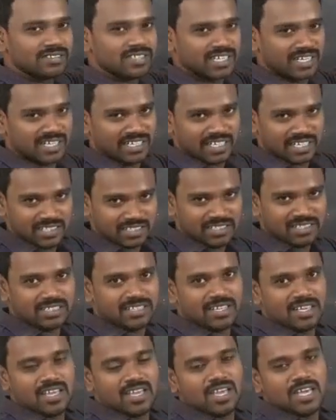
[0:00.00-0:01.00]
sentence,
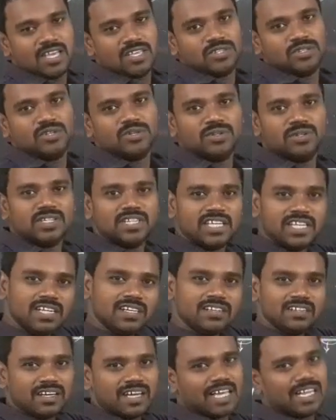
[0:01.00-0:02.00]
you
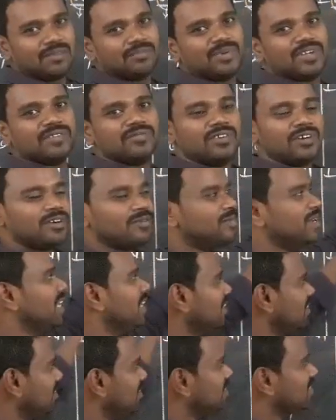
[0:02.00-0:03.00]
need the helping verb
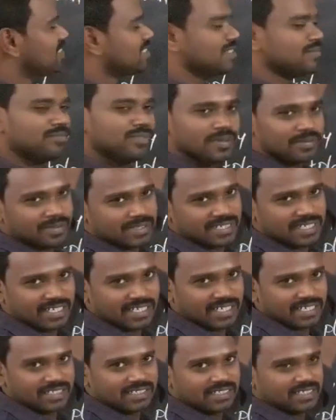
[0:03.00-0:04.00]
in simple
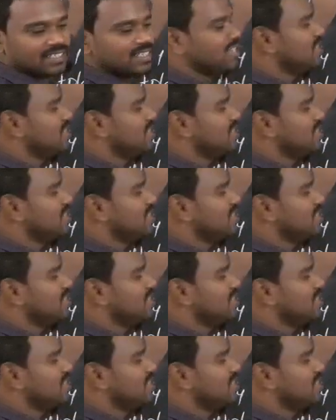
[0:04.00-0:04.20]
present tense.